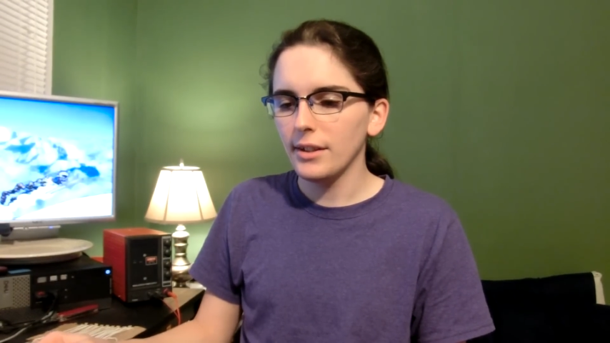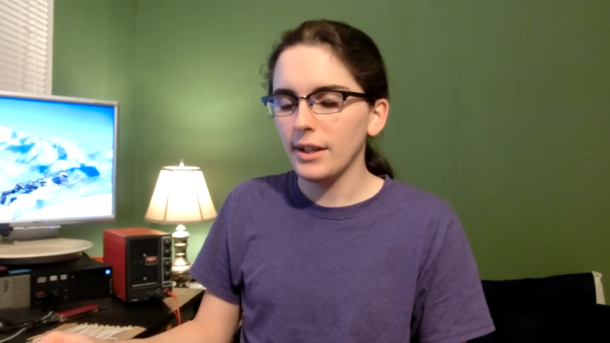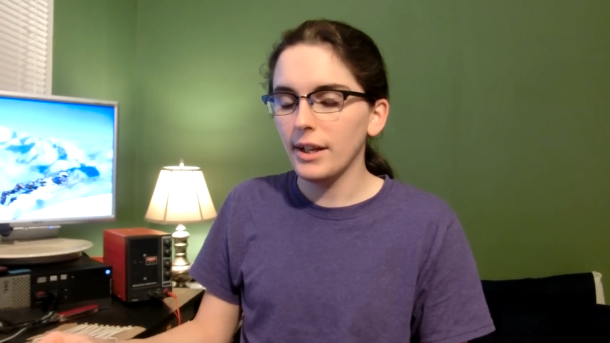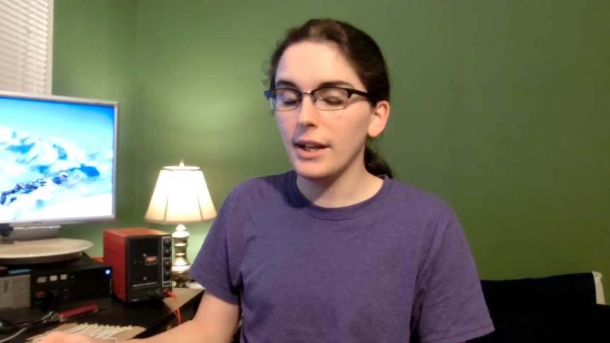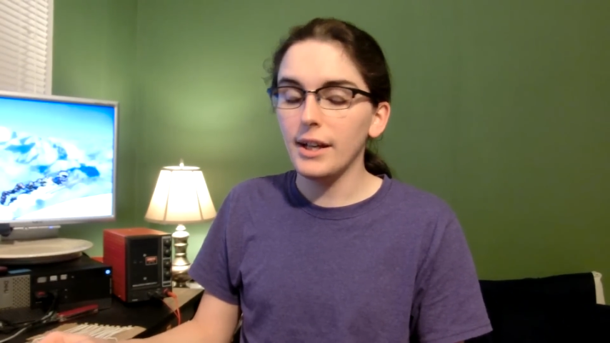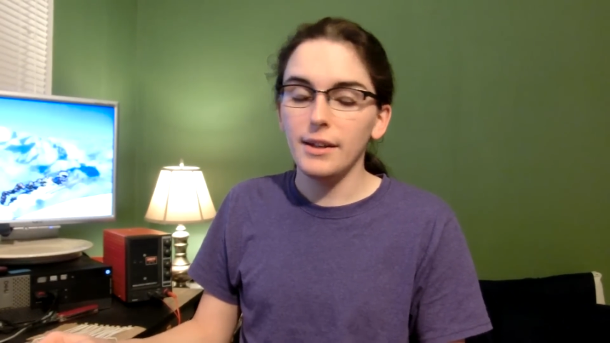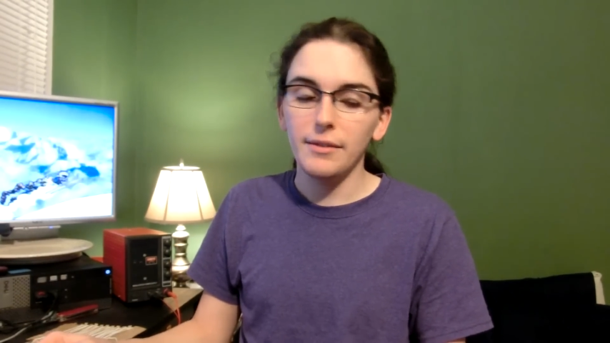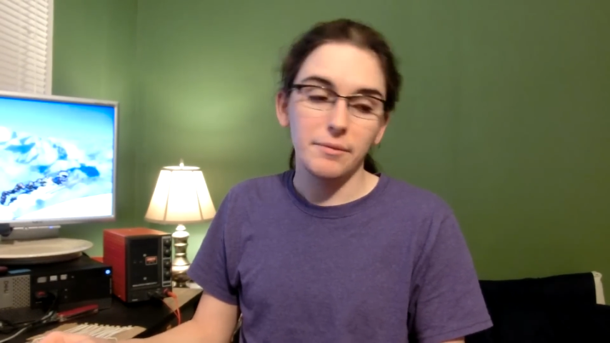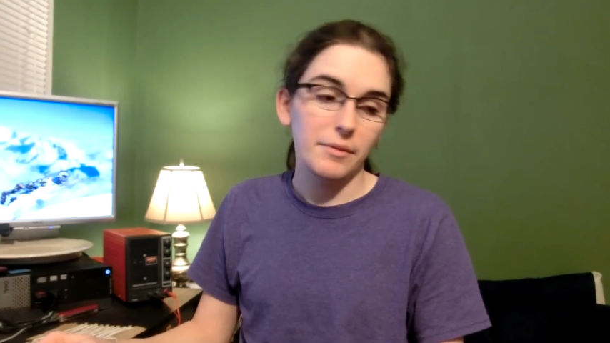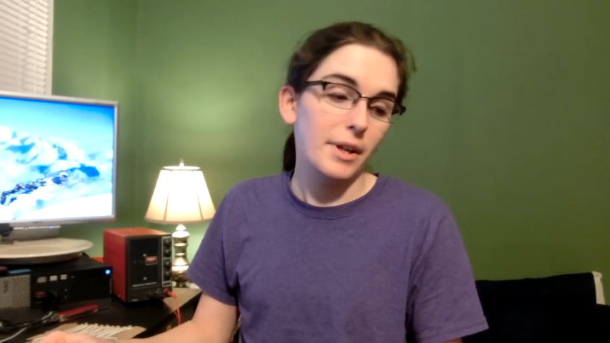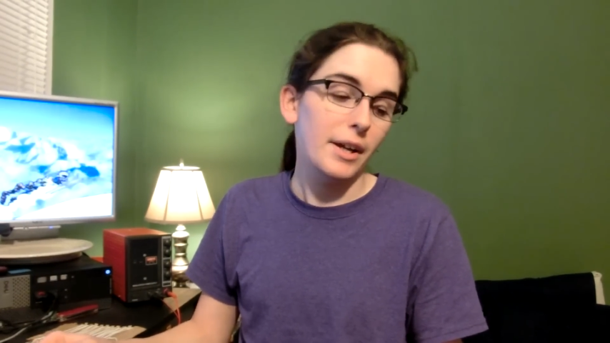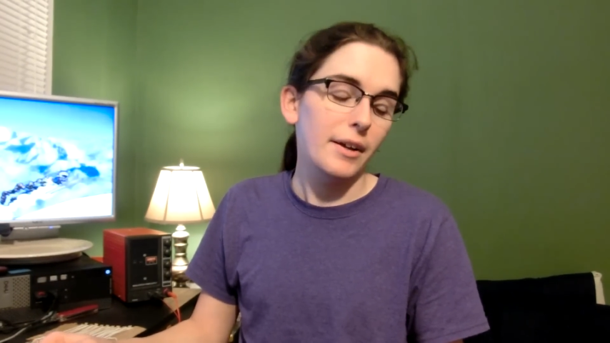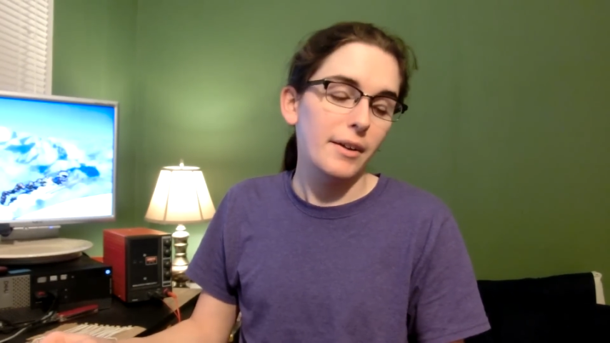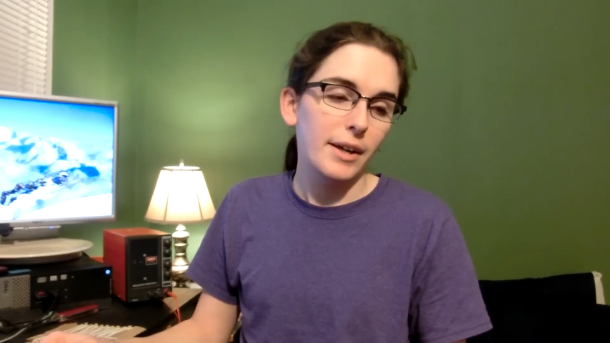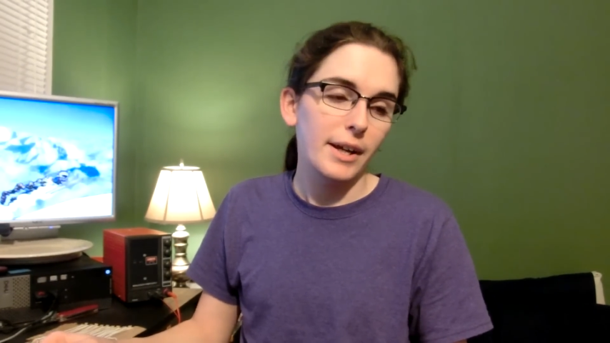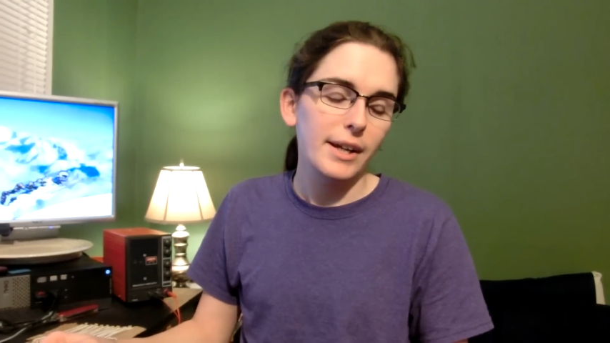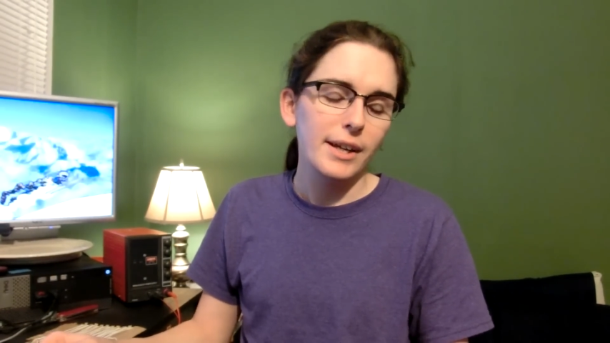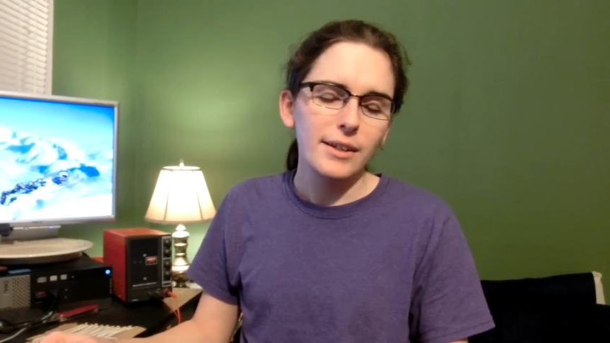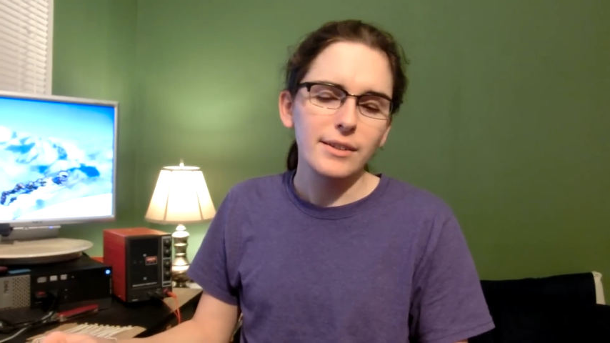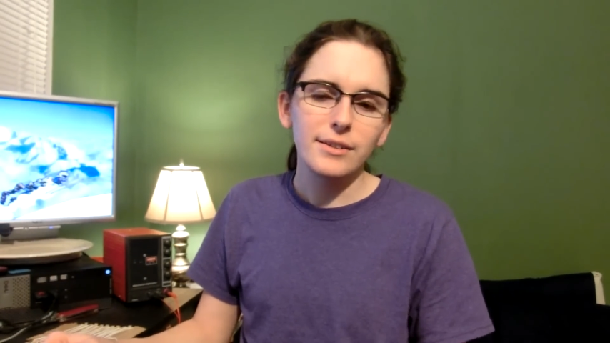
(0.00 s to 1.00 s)
I,
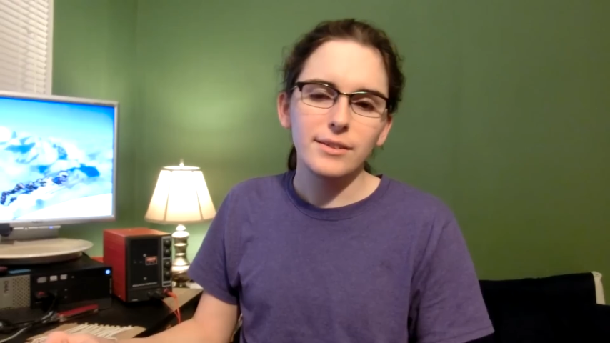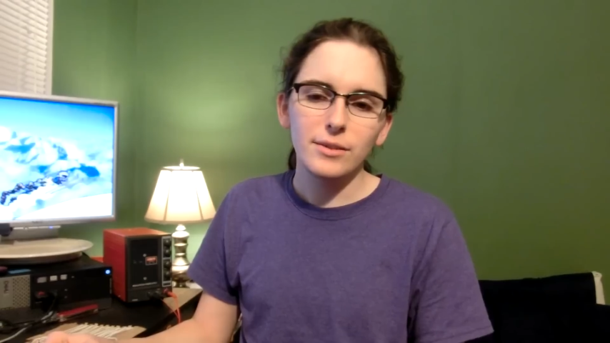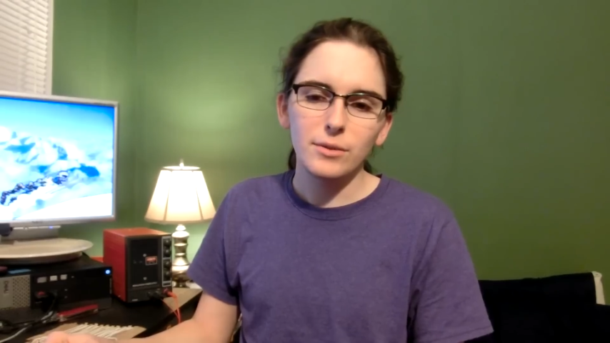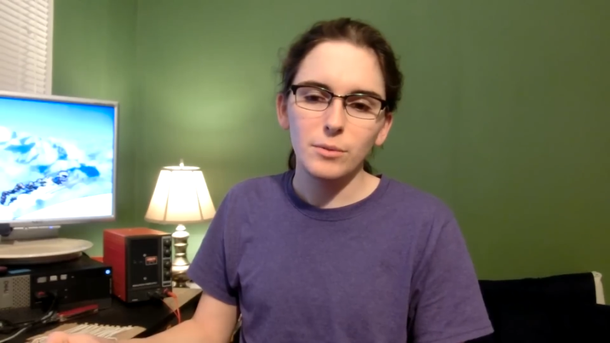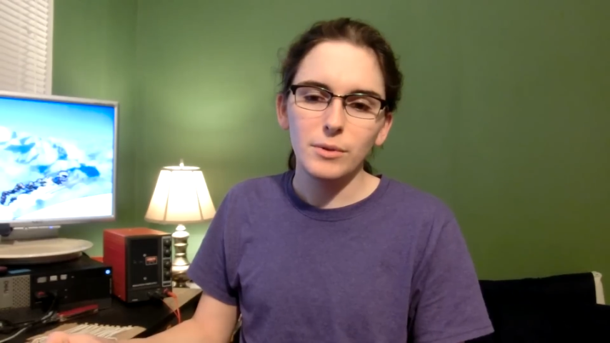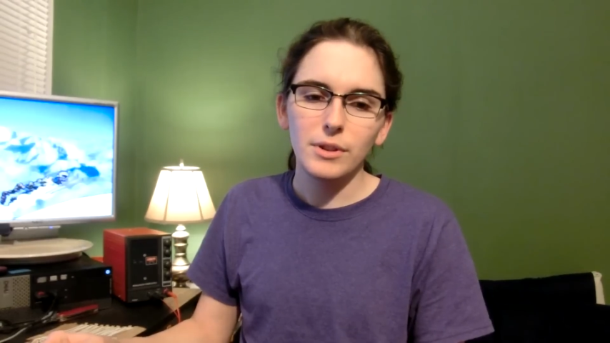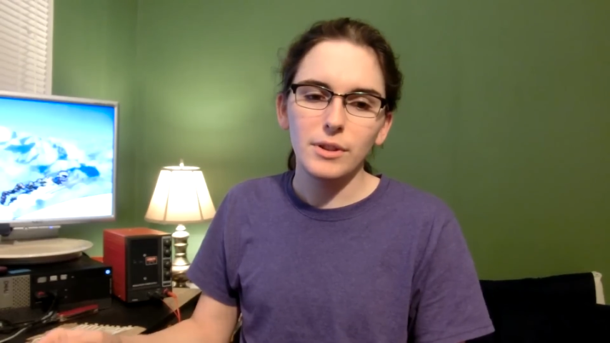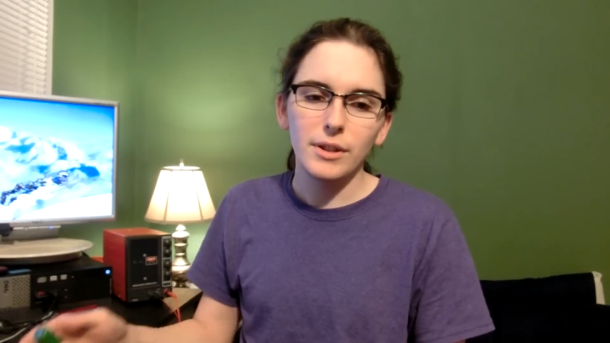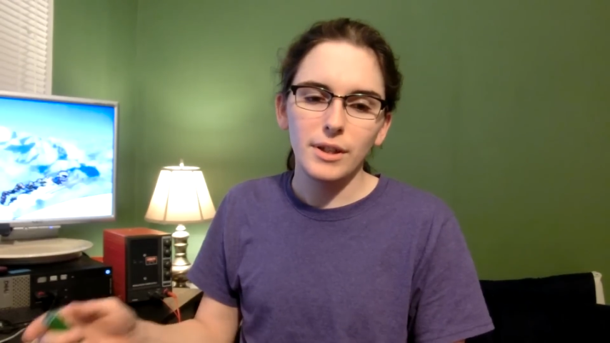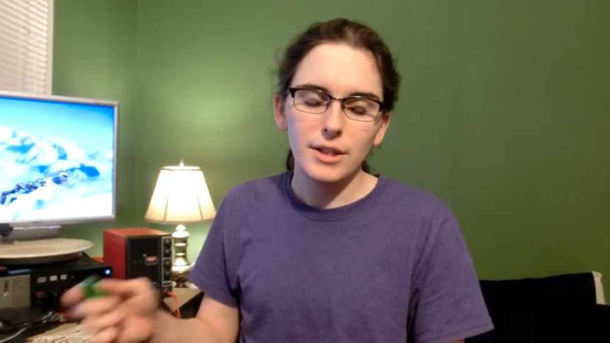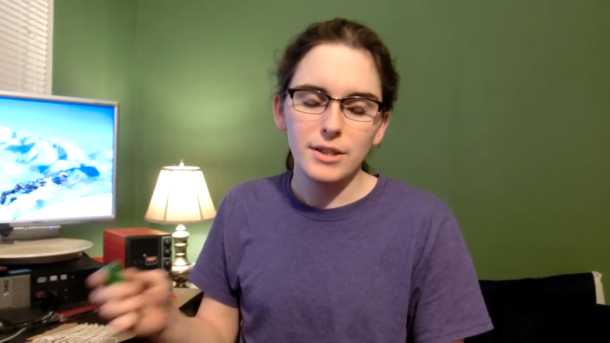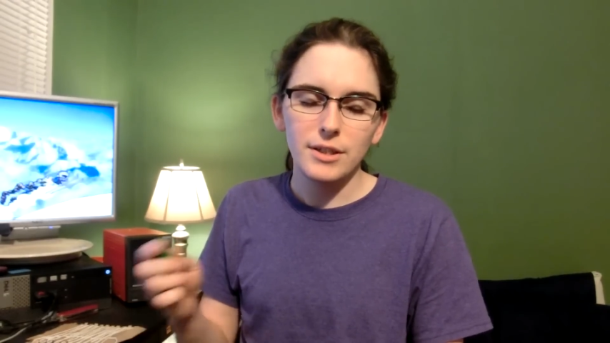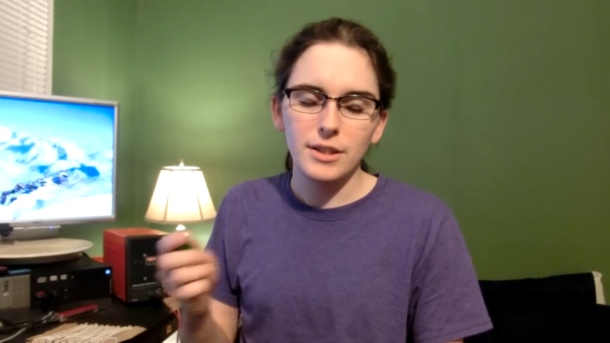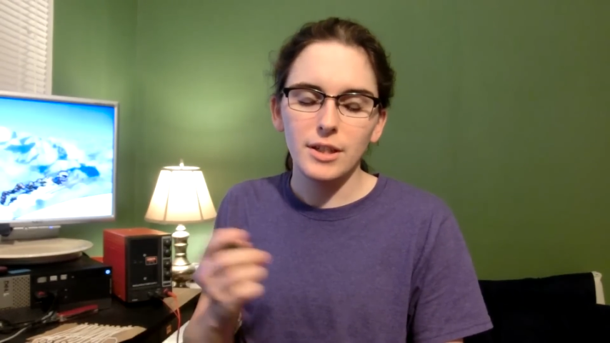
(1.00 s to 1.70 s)
I guess when they actually